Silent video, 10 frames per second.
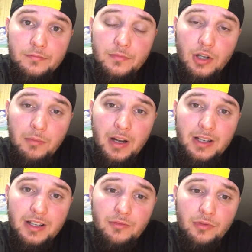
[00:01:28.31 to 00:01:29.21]
Nobody
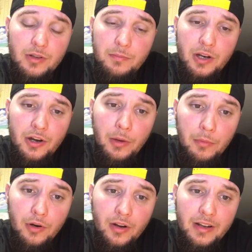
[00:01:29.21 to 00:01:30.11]
can really put a
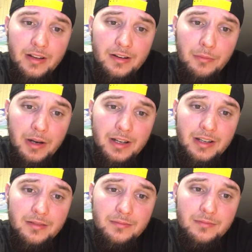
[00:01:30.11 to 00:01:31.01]
number on it. Nobody
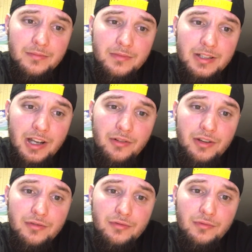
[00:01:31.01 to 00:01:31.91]
can tell
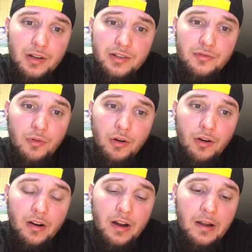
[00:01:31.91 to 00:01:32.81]
you what you
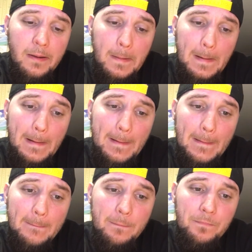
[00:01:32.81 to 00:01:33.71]
are.
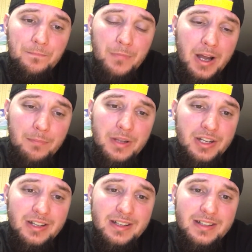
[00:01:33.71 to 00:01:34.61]
Um, my
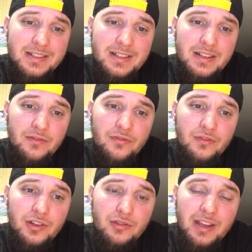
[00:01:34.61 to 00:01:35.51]
opinion is, is if
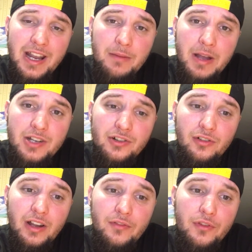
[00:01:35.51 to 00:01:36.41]
you can't imagine your
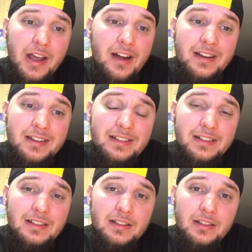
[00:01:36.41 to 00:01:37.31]
life without it,
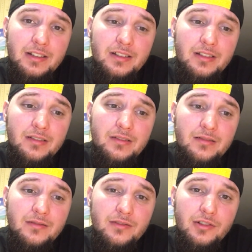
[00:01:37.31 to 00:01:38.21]
then
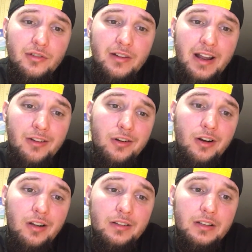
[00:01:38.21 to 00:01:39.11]
you're an
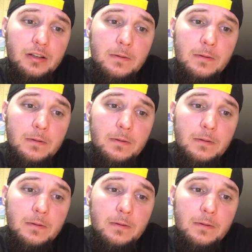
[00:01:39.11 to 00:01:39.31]
alcoholic.